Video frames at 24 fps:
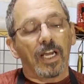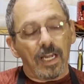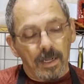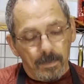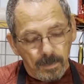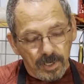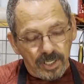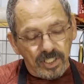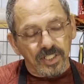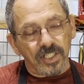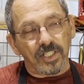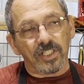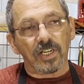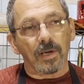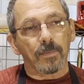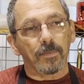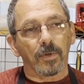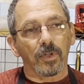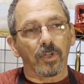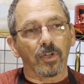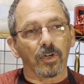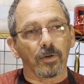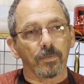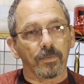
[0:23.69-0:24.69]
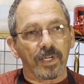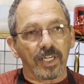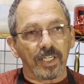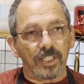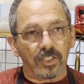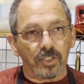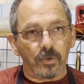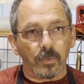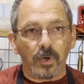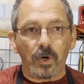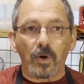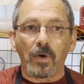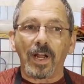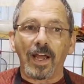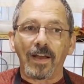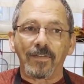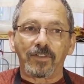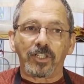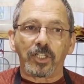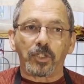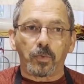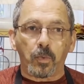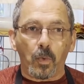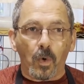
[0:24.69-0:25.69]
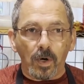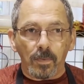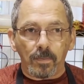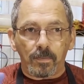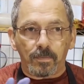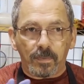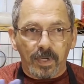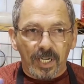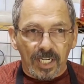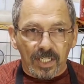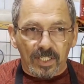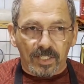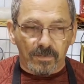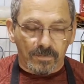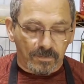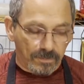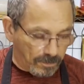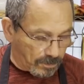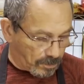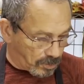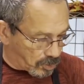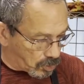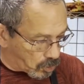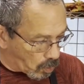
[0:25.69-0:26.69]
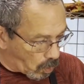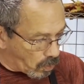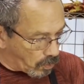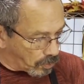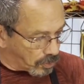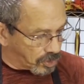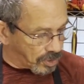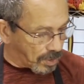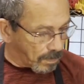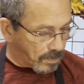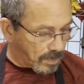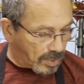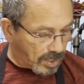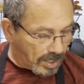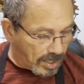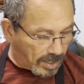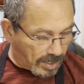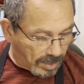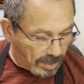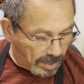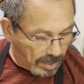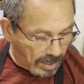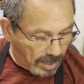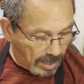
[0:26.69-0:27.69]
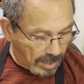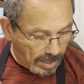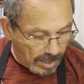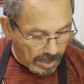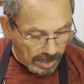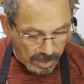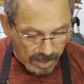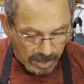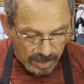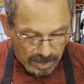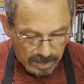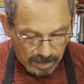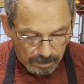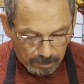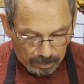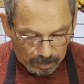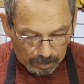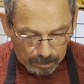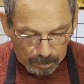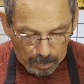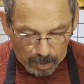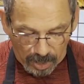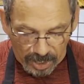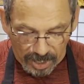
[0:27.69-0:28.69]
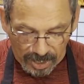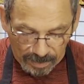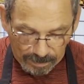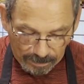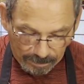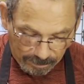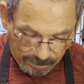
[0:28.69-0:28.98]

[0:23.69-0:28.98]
Mix this up a little bit so we don't have just one piece of salt or something in per bite.